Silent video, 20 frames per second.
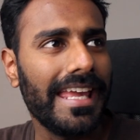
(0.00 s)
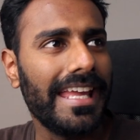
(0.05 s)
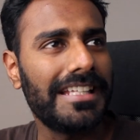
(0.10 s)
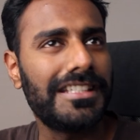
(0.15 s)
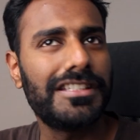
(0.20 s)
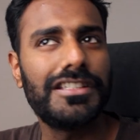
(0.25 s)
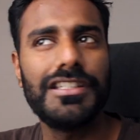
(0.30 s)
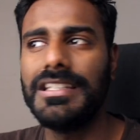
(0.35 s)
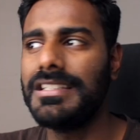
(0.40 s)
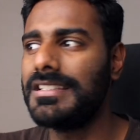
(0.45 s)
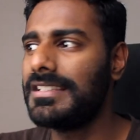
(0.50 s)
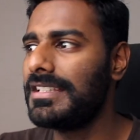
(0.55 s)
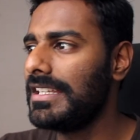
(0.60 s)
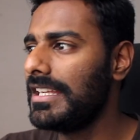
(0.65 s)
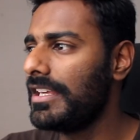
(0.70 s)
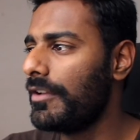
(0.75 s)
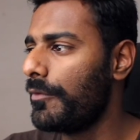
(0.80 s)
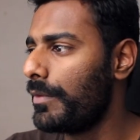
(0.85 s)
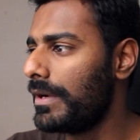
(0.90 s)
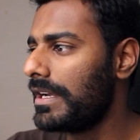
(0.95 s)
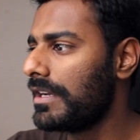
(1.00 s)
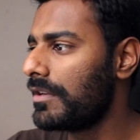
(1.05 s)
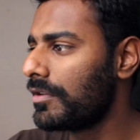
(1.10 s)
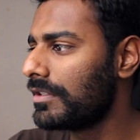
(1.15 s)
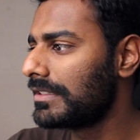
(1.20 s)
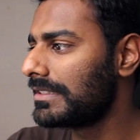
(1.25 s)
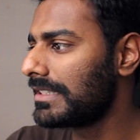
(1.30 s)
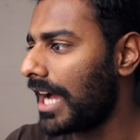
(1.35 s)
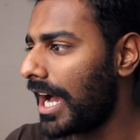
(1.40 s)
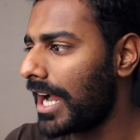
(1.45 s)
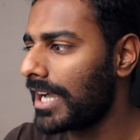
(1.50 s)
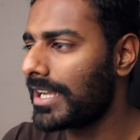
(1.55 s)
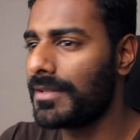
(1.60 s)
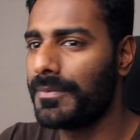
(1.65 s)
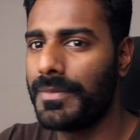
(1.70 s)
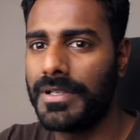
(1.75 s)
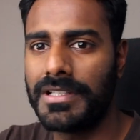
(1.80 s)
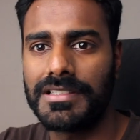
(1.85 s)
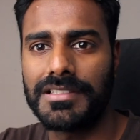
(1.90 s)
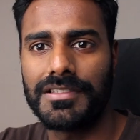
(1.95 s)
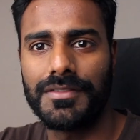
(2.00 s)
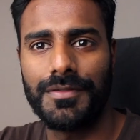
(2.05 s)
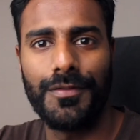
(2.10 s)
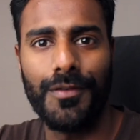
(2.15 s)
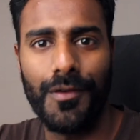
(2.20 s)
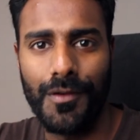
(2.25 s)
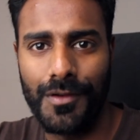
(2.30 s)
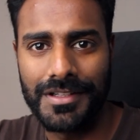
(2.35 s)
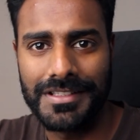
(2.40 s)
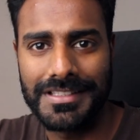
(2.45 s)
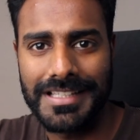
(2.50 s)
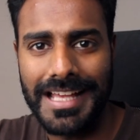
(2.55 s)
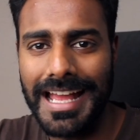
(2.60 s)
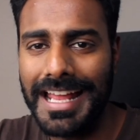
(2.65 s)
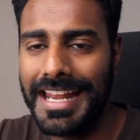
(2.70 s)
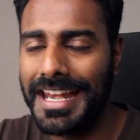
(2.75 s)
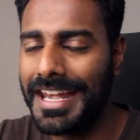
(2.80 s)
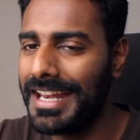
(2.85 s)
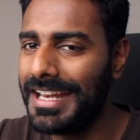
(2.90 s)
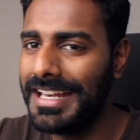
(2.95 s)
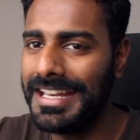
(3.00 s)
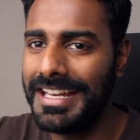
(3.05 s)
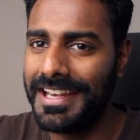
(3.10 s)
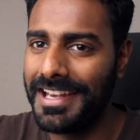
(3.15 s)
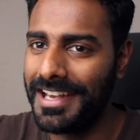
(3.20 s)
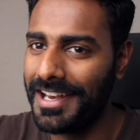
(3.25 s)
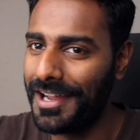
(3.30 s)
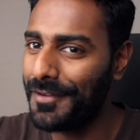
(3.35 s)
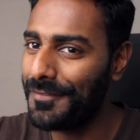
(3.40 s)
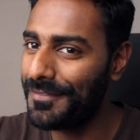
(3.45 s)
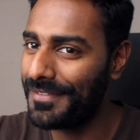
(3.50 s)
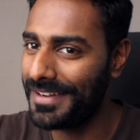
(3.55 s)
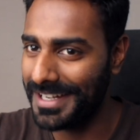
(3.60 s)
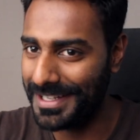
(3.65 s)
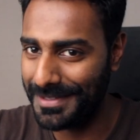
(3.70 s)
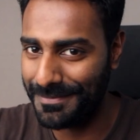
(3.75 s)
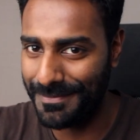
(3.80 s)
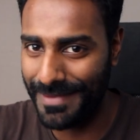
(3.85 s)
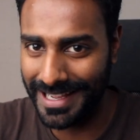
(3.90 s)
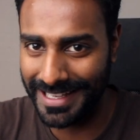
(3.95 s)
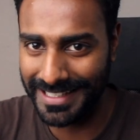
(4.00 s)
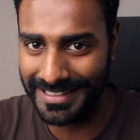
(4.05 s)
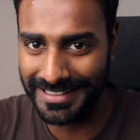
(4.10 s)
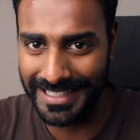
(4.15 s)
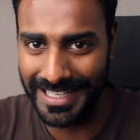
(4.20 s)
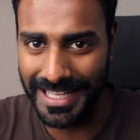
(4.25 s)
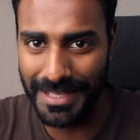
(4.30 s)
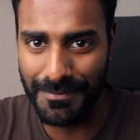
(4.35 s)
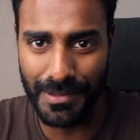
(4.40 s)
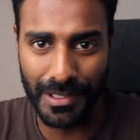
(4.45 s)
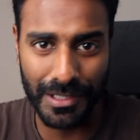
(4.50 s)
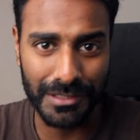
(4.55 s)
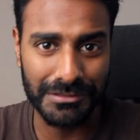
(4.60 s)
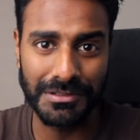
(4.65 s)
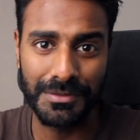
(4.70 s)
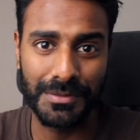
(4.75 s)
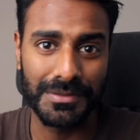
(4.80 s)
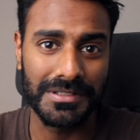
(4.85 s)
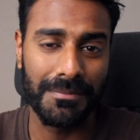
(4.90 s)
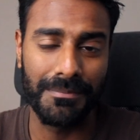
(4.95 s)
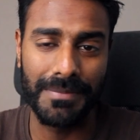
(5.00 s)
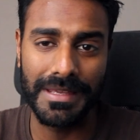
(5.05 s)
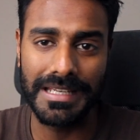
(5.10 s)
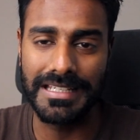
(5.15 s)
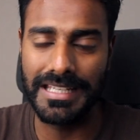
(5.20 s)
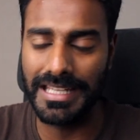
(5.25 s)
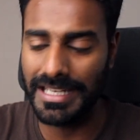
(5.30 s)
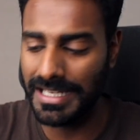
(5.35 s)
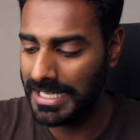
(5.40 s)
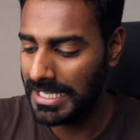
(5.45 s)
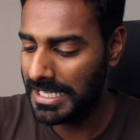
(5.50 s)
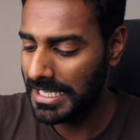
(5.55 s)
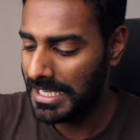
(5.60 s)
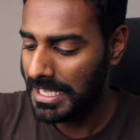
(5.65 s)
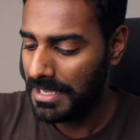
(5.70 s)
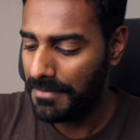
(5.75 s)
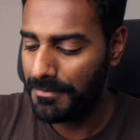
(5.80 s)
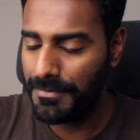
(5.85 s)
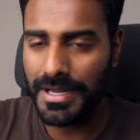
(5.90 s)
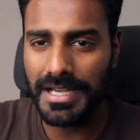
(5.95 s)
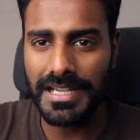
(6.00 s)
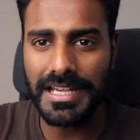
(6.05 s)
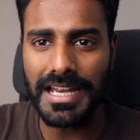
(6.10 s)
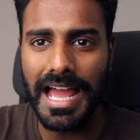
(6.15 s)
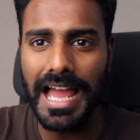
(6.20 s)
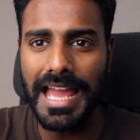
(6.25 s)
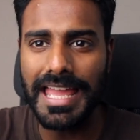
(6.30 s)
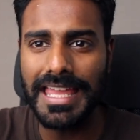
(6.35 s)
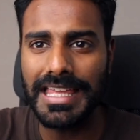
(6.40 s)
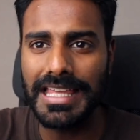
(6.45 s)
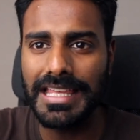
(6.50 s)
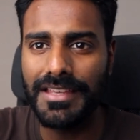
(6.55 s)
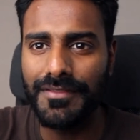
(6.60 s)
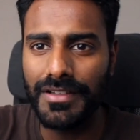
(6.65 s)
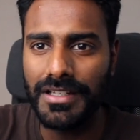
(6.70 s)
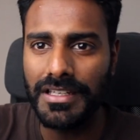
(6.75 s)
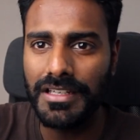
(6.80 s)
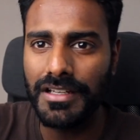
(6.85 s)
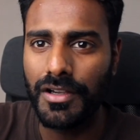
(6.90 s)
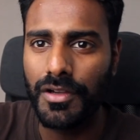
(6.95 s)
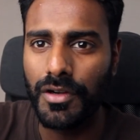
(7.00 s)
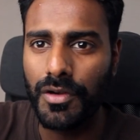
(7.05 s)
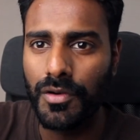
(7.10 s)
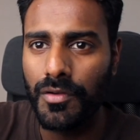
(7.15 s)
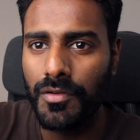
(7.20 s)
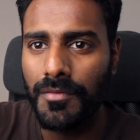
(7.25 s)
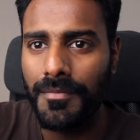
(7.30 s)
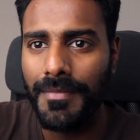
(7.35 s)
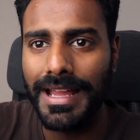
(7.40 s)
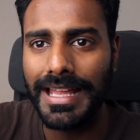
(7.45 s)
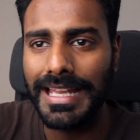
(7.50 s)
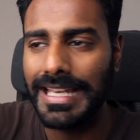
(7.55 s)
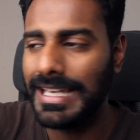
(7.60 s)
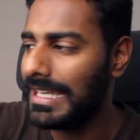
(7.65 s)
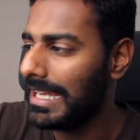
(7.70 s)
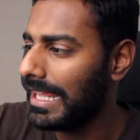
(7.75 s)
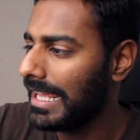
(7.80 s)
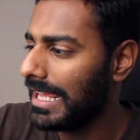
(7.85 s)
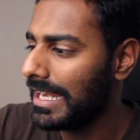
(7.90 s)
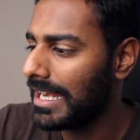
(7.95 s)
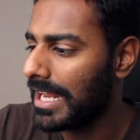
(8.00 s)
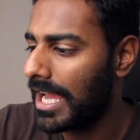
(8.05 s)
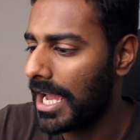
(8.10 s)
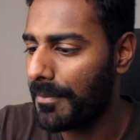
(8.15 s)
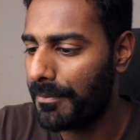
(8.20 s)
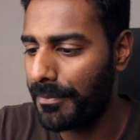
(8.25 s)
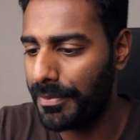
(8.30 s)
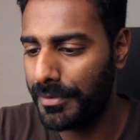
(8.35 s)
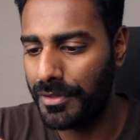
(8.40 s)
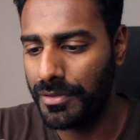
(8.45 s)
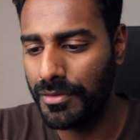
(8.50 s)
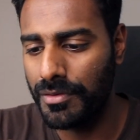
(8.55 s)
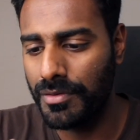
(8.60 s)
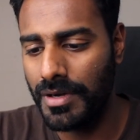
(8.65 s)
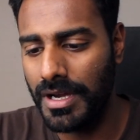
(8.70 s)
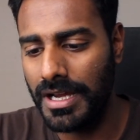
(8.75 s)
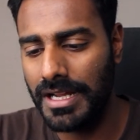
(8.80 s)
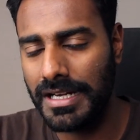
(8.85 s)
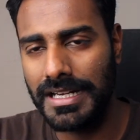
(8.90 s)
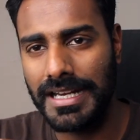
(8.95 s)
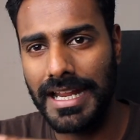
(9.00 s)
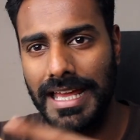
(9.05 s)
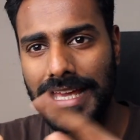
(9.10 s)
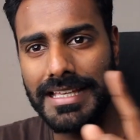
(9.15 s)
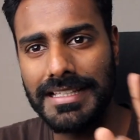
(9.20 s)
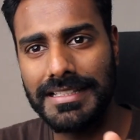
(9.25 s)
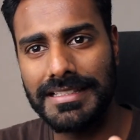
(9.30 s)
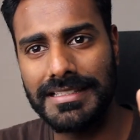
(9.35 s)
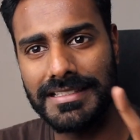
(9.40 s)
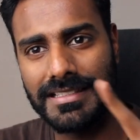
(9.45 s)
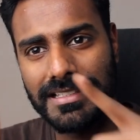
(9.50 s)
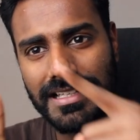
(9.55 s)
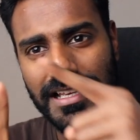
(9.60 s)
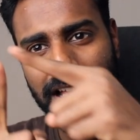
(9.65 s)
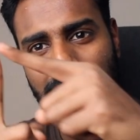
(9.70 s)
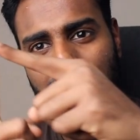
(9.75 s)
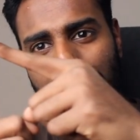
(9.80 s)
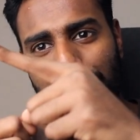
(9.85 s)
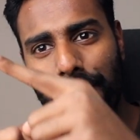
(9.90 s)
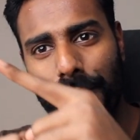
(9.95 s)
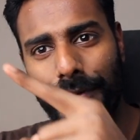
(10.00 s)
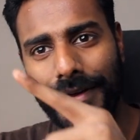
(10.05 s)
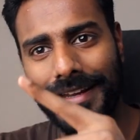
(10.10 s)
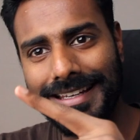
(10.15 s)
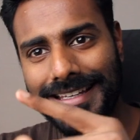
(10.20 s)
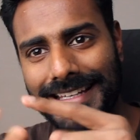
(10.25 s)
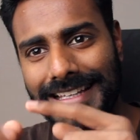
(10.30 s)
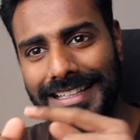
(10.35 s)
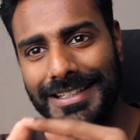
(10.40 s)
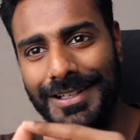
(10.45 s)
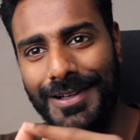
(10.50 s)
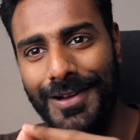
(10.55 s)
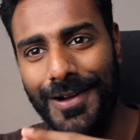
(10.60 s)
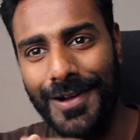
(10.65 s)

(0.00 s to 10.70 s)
HTC Windows Artemis phones. I really loved it back in the day because it was a big deal. But I even grew my nail up to a nice point in the